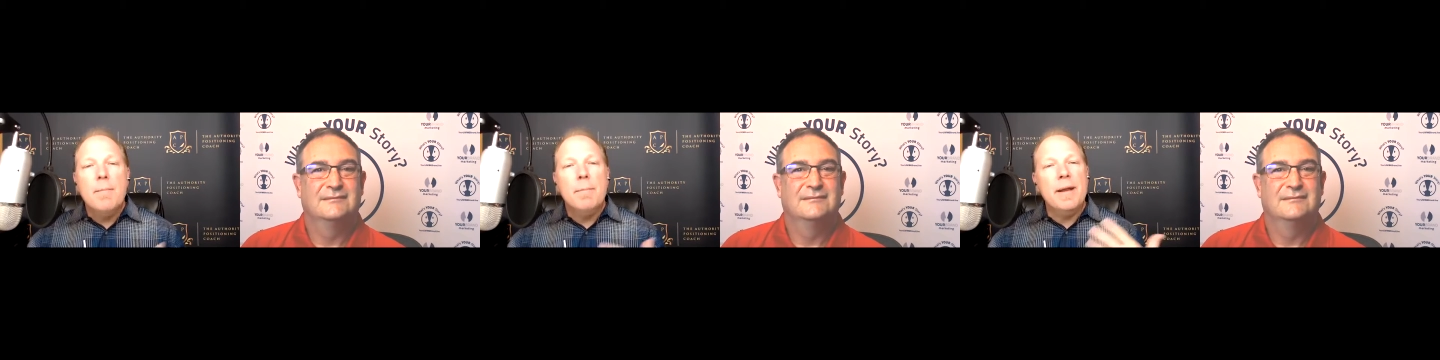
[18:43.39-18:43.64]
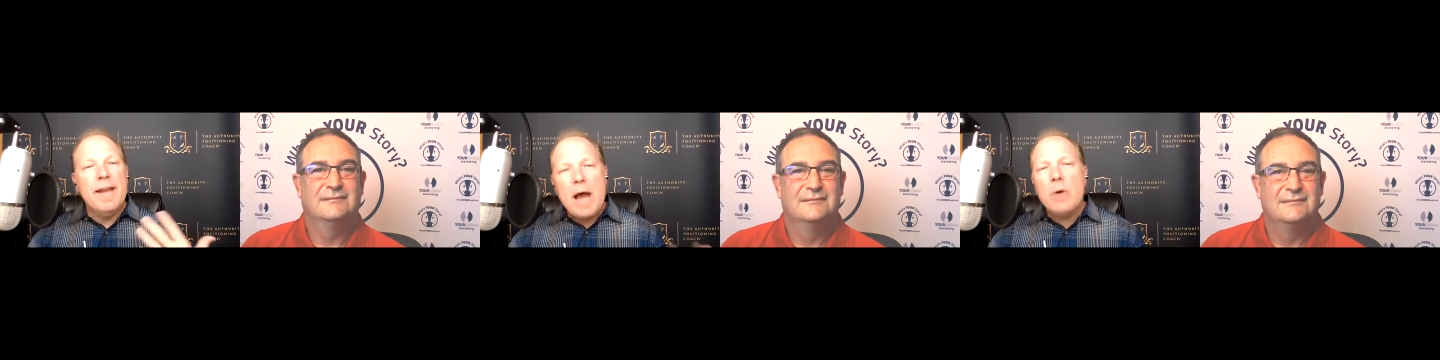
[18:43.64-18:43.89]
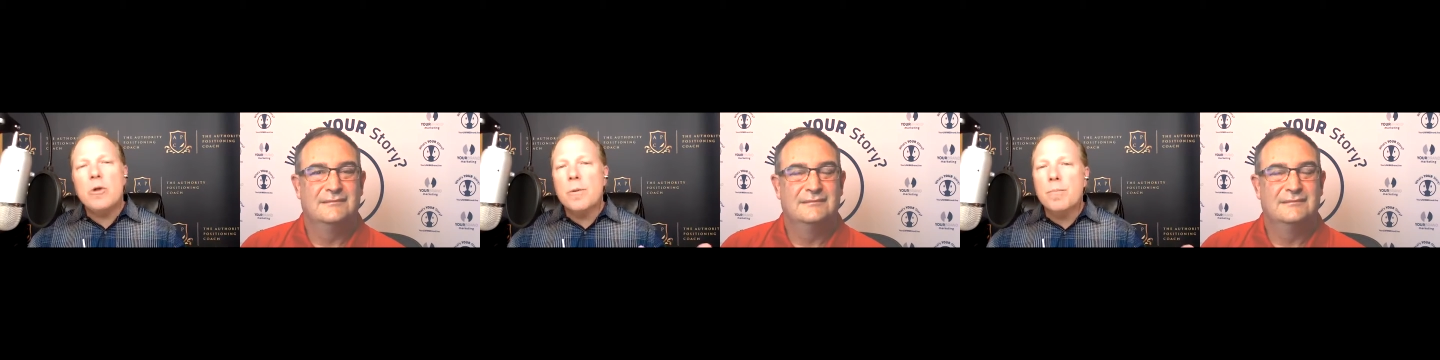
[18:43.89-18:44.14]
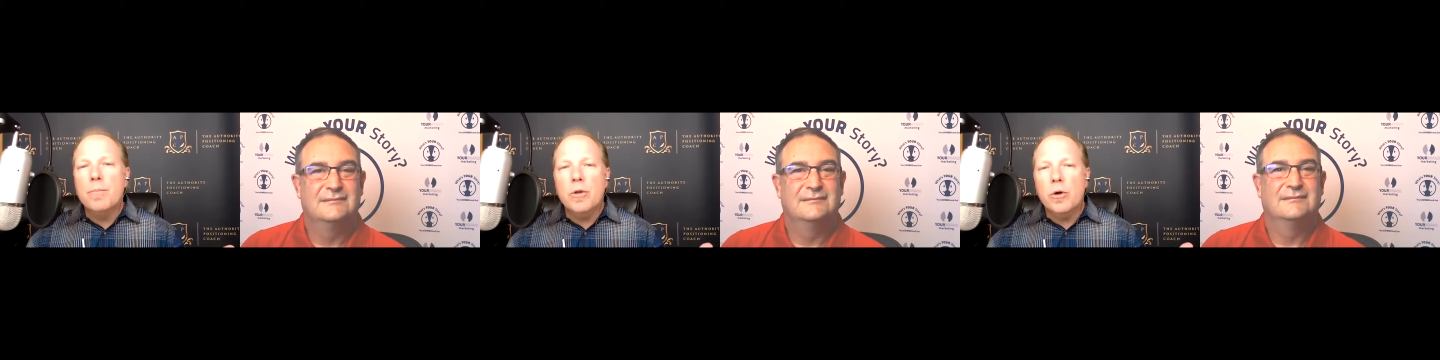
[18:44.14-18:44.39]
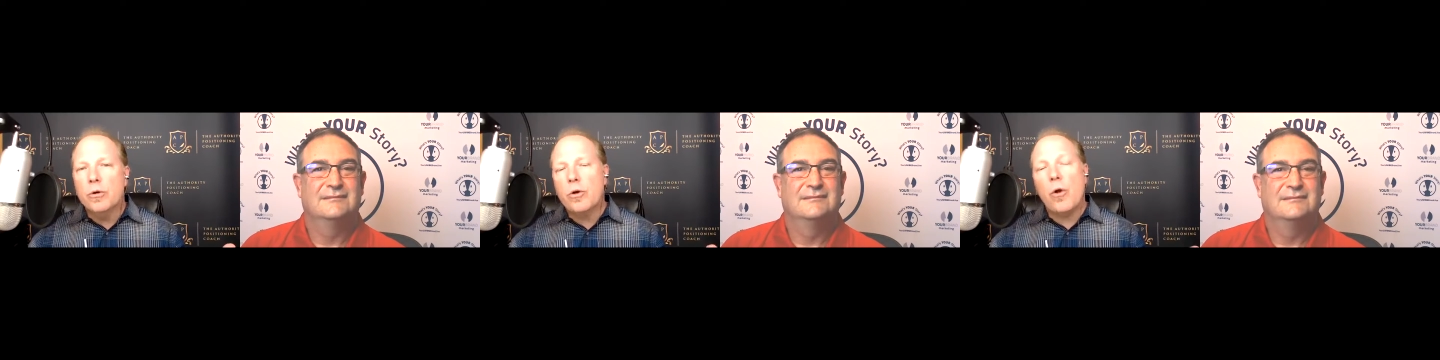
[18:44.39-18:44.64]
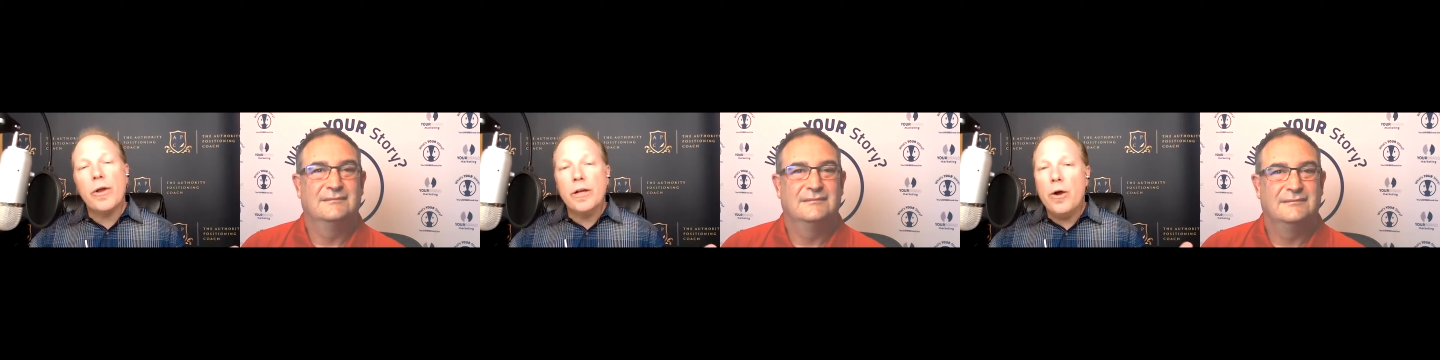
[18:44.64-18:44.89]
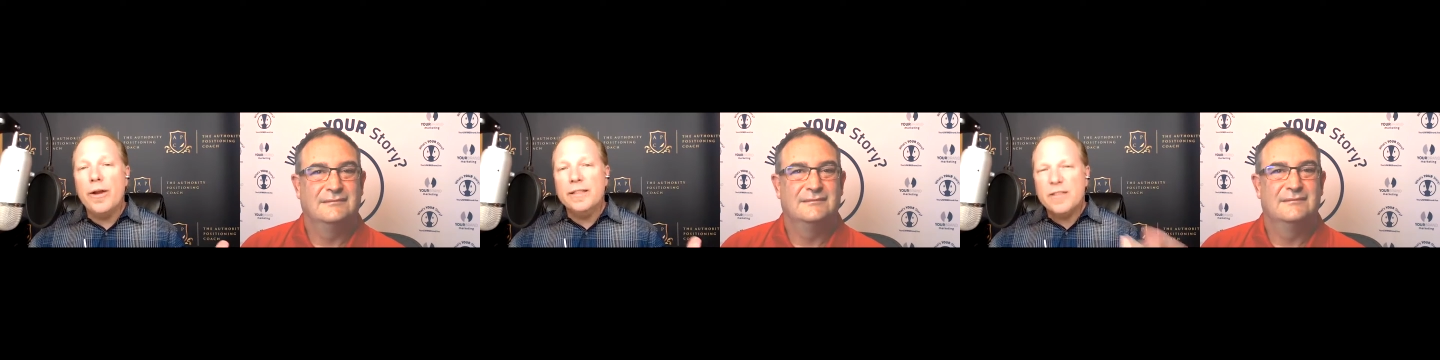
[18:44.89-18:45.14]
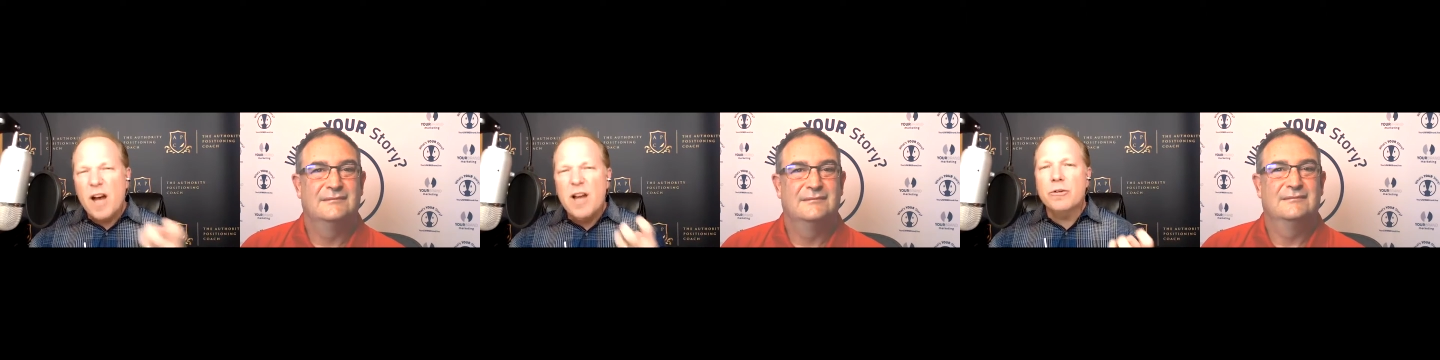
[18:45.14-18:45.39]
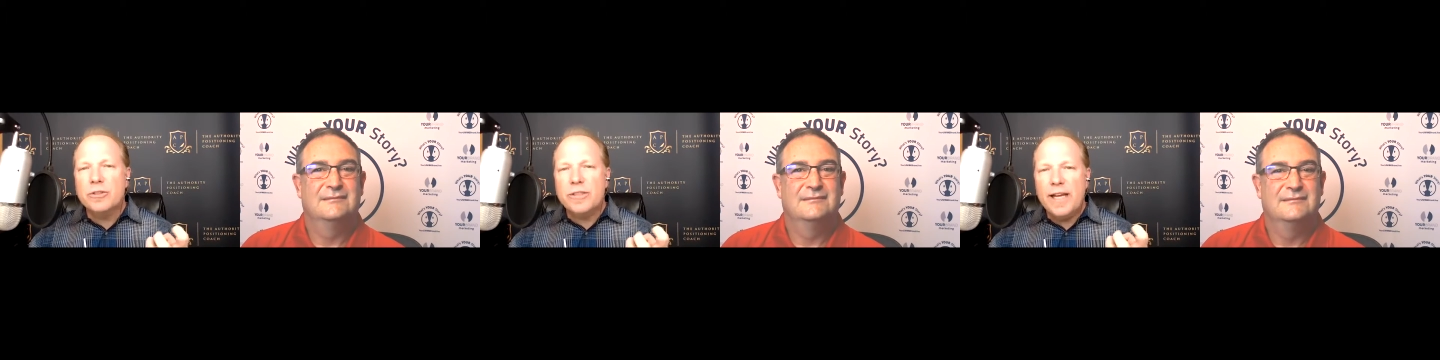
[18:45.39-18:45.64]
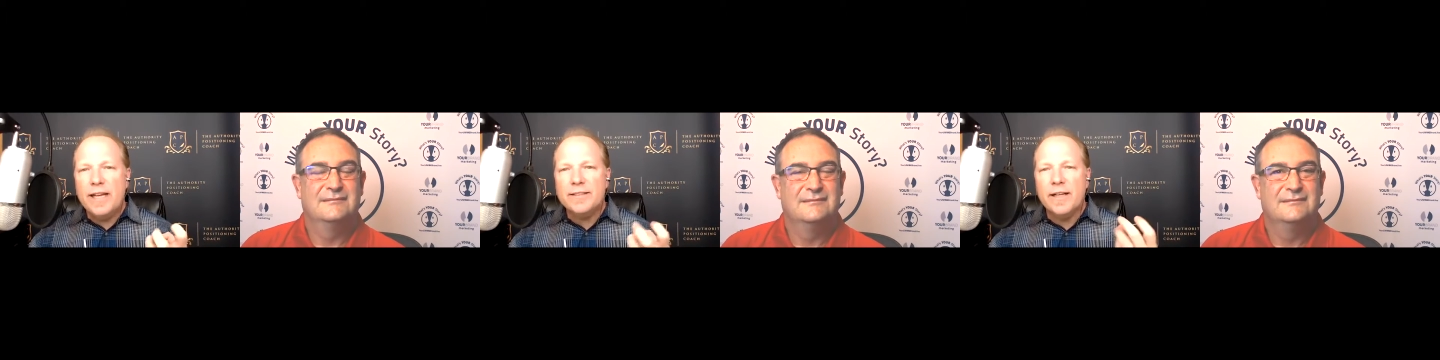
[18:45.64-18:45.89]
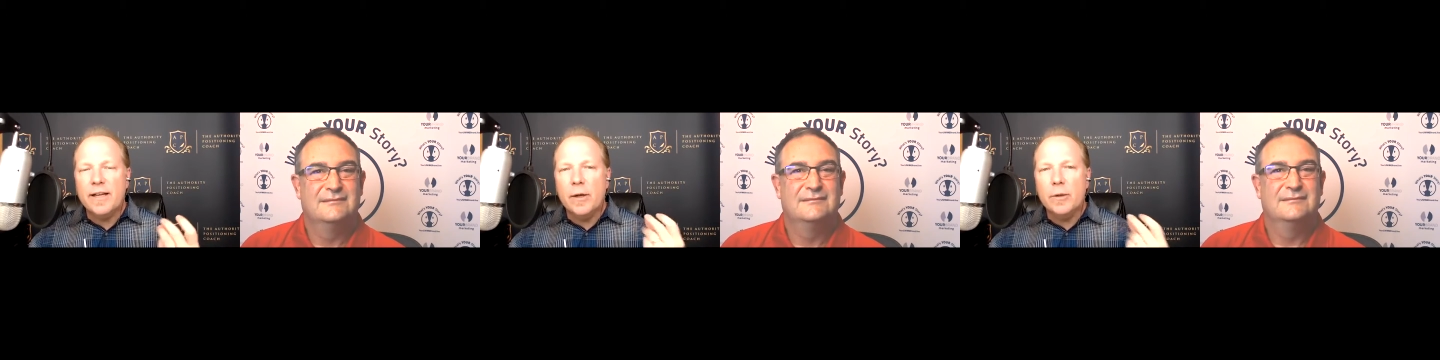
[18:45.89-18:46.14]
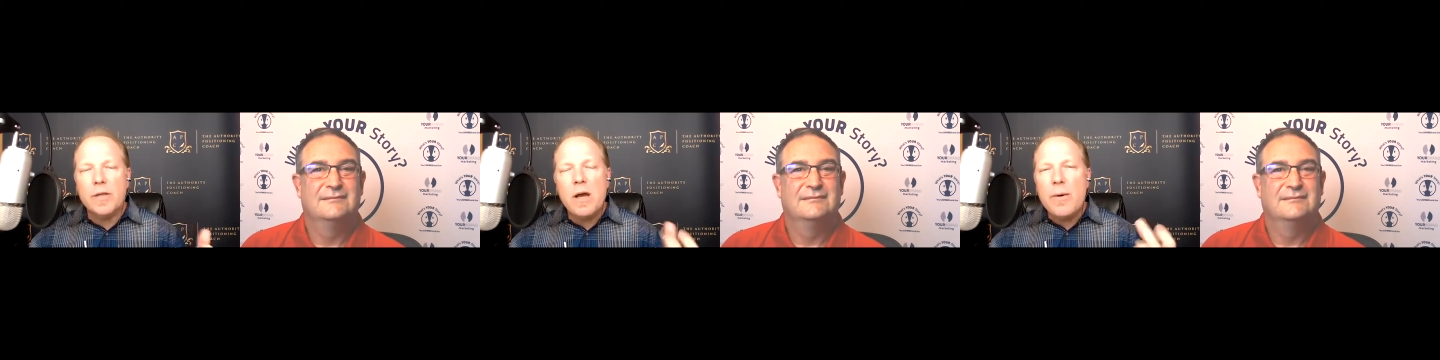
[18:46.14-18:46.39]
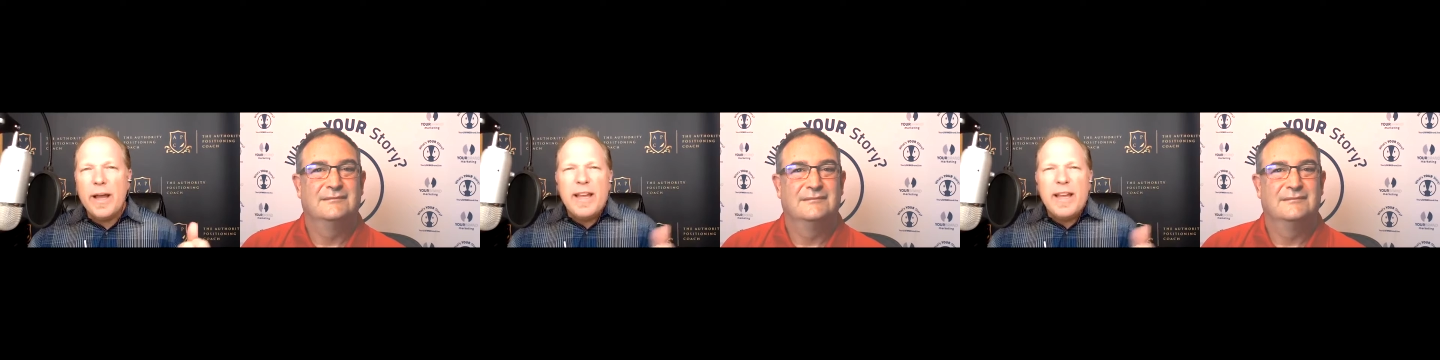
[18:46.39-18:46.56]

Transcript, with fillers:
Speaker 1: but now your your target audience understands and goes, oh, I,